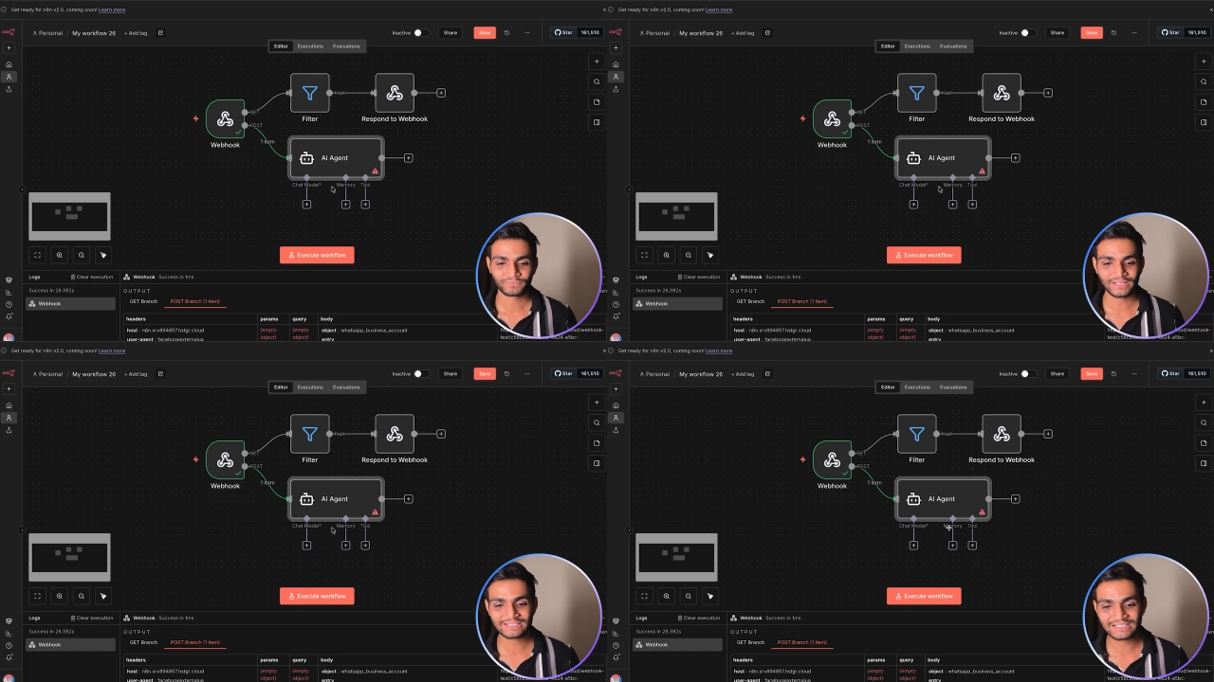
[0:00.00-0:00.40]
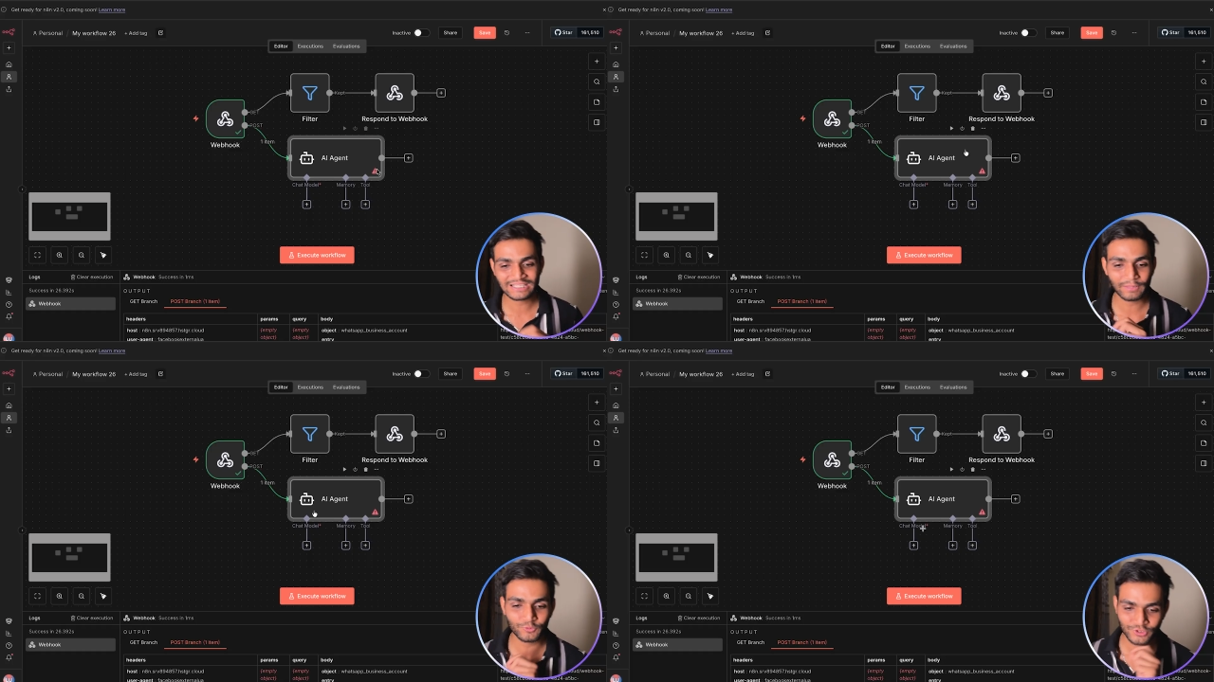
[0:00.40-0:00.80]
that's the
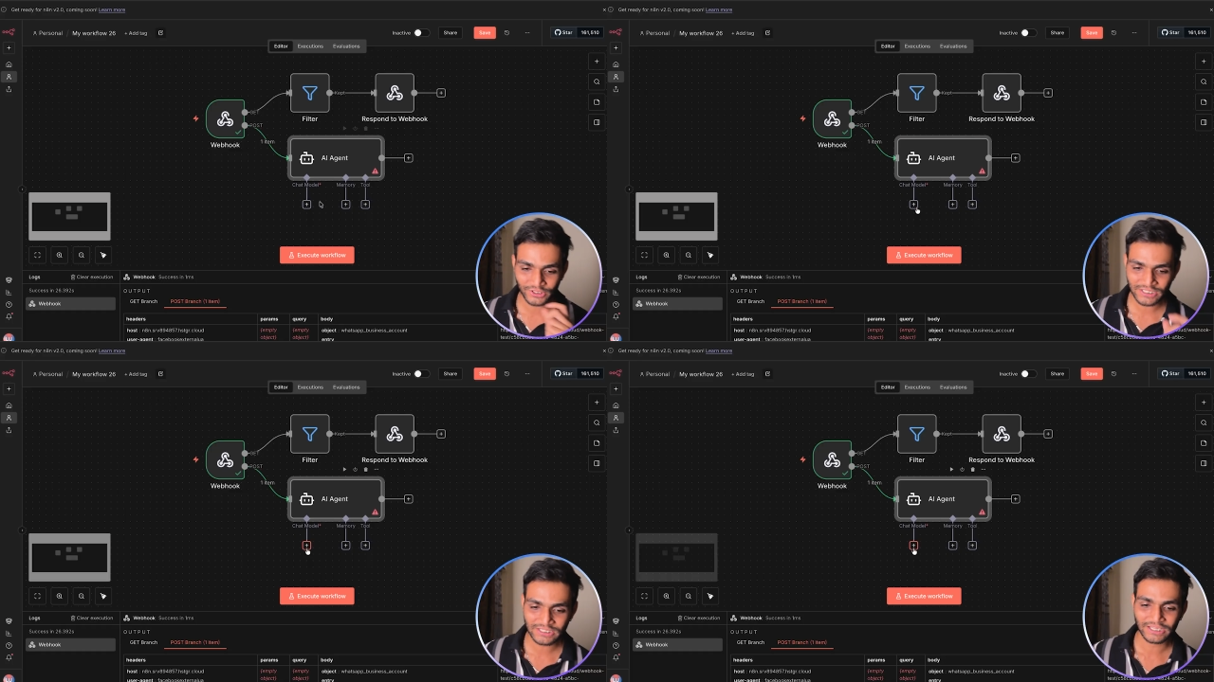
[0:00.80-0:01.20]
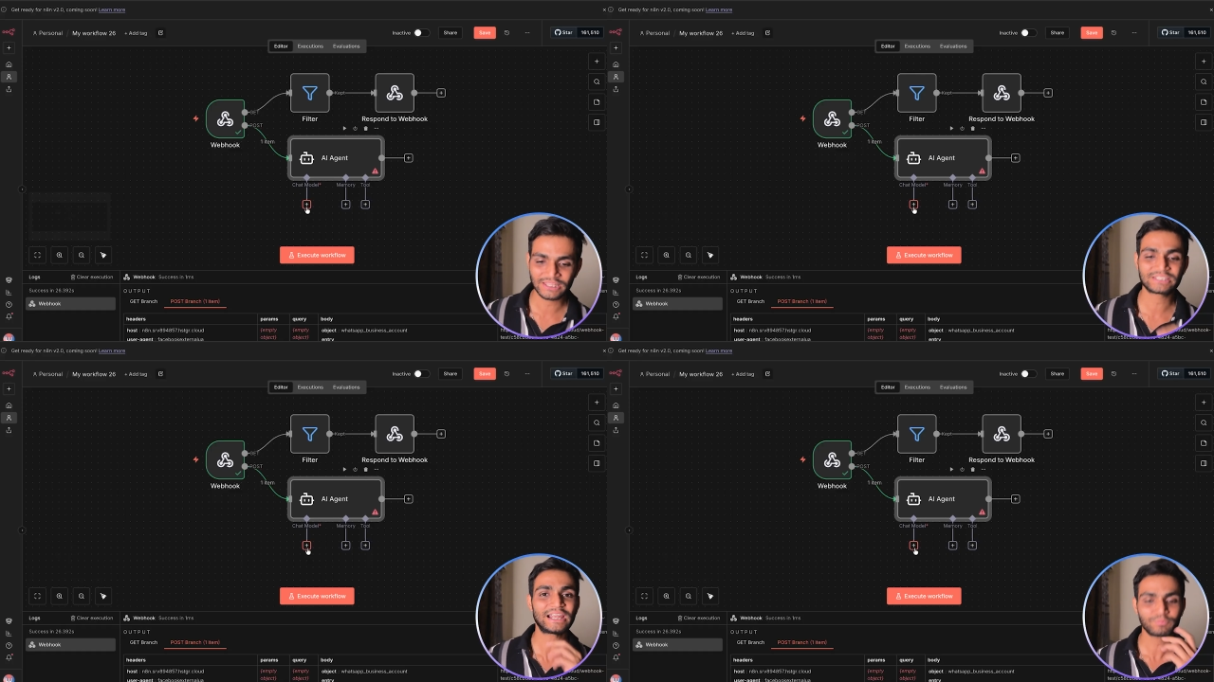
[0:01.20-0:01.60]
reason i'm using this in
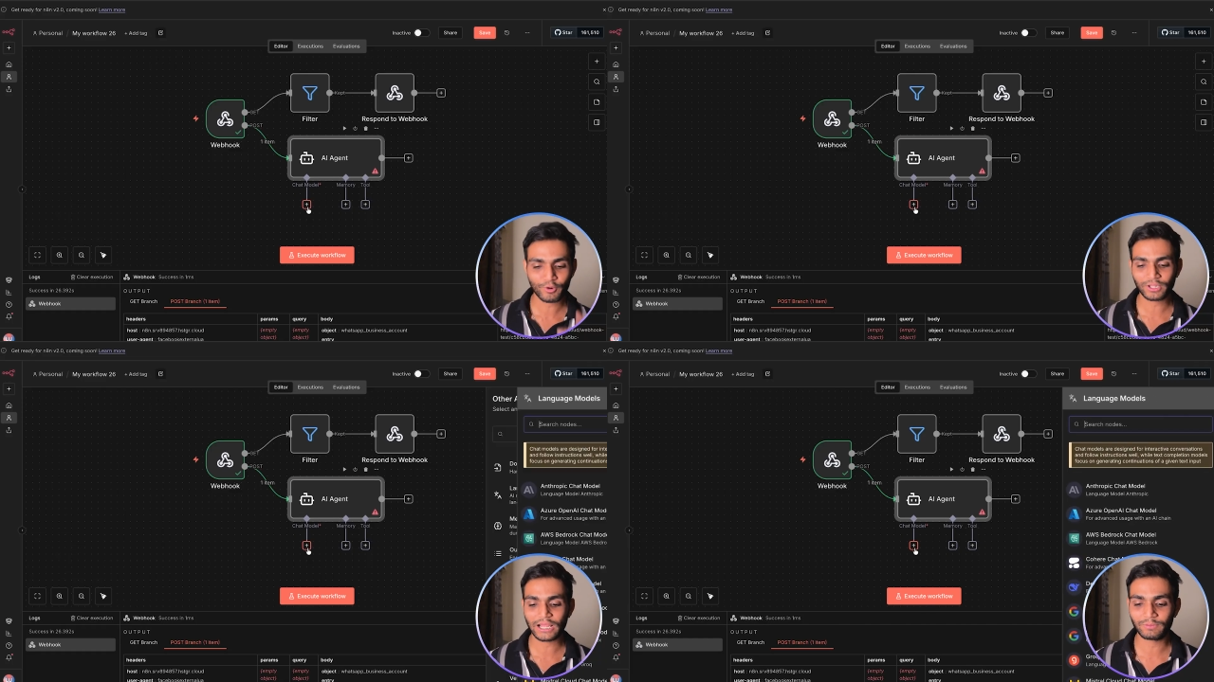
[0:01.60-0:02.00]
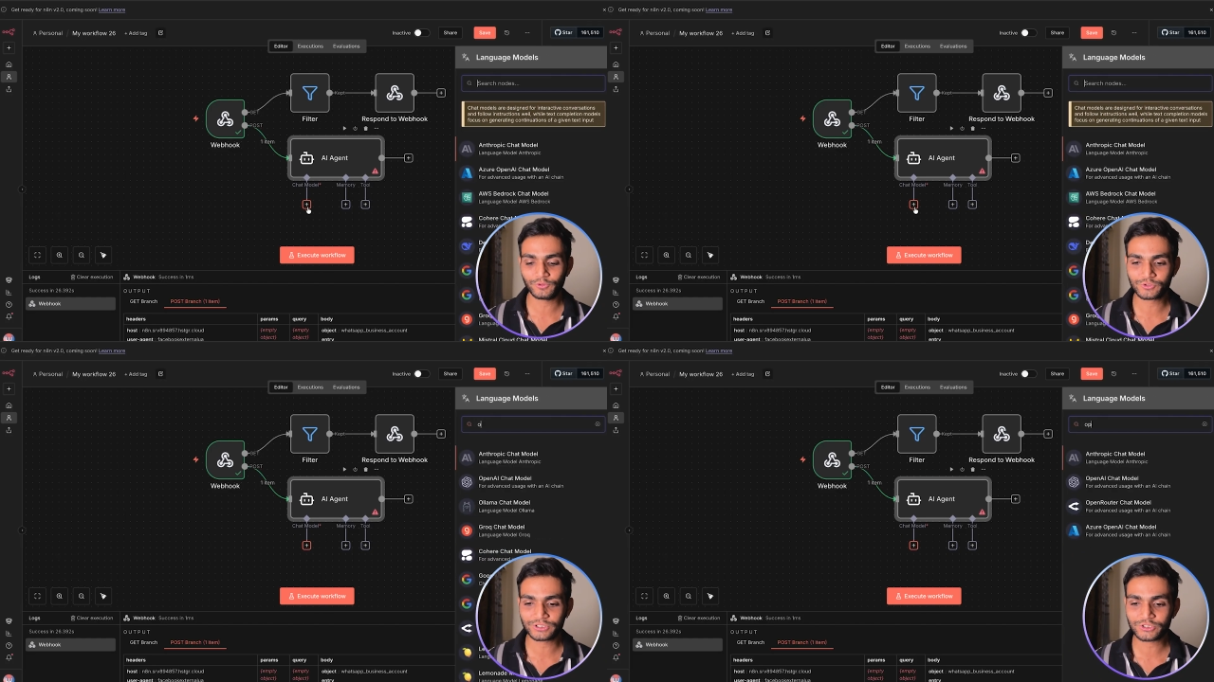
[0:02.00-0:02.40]
the chat model i'll be
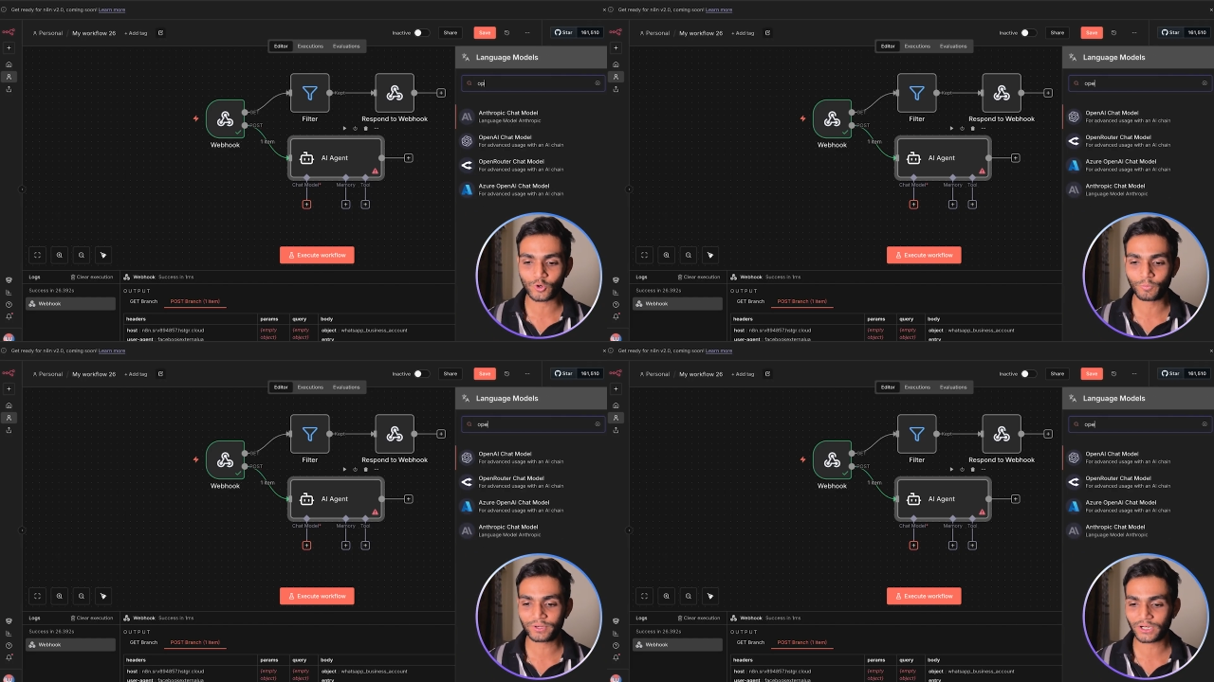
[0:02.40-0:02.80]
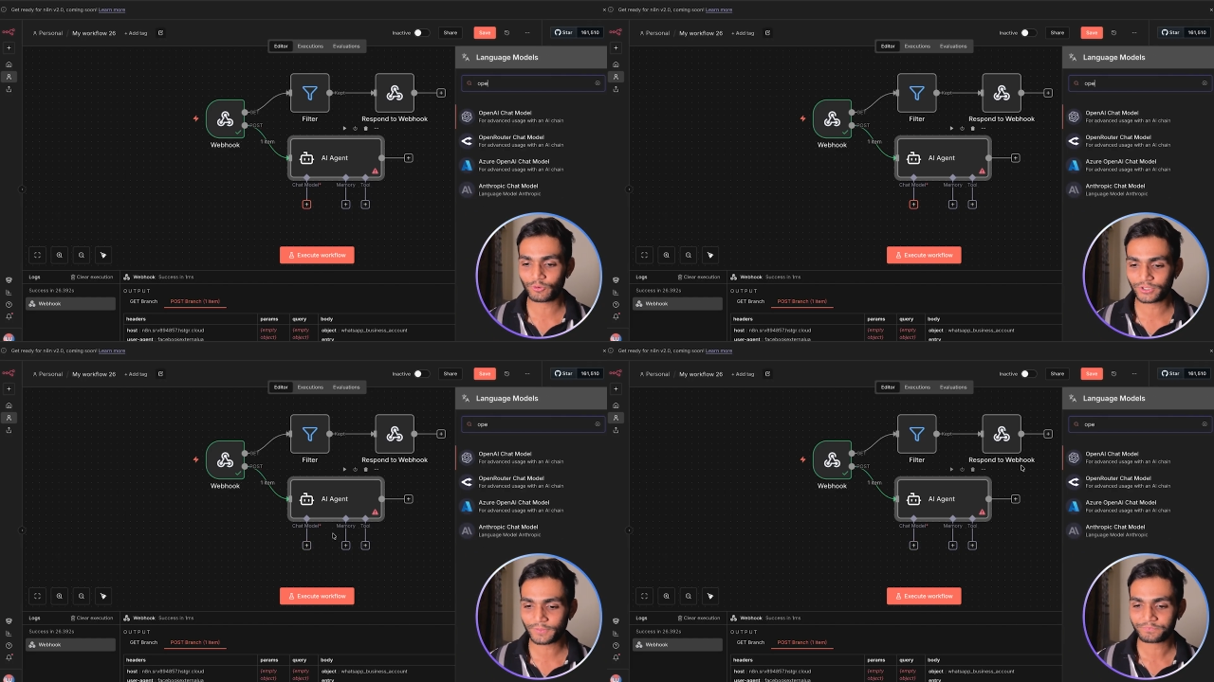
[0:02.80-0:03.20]
using this open
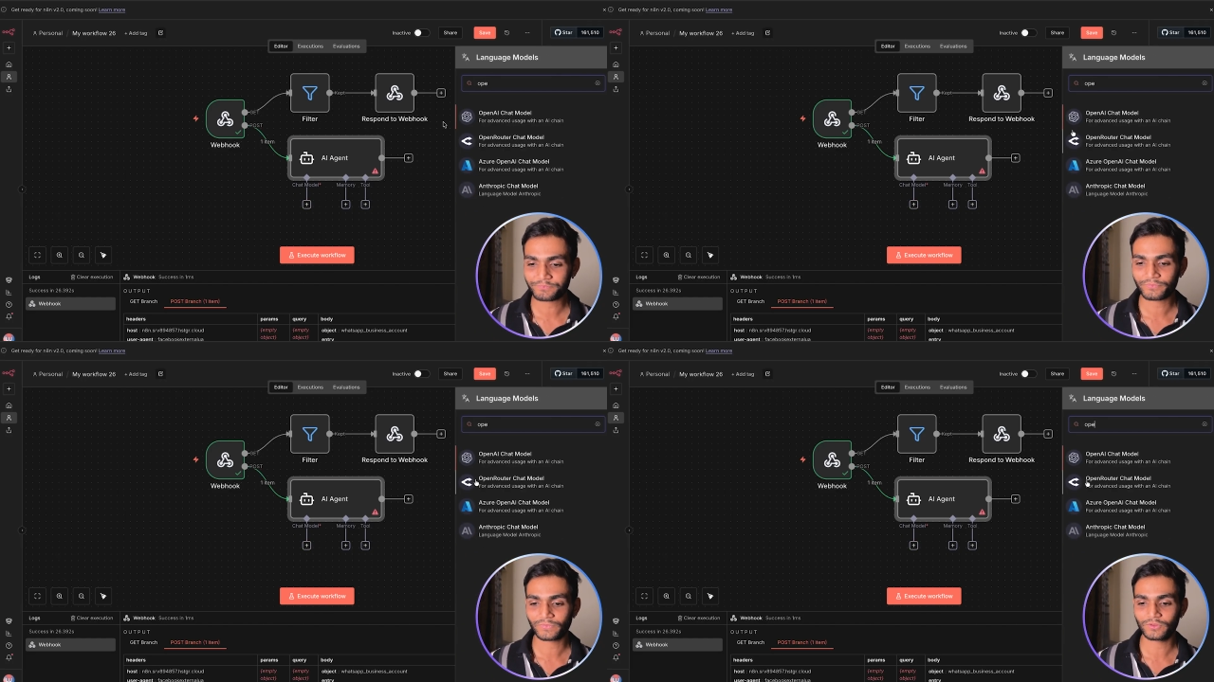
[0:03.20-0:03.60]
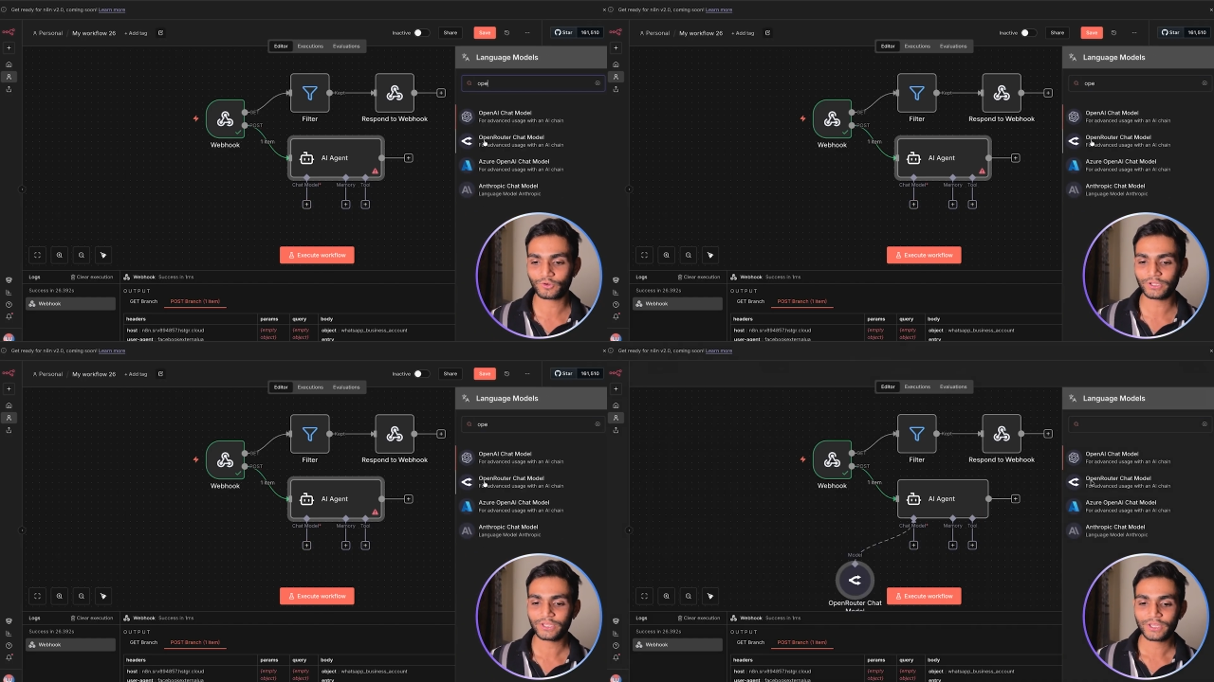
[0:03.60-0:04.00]
router okay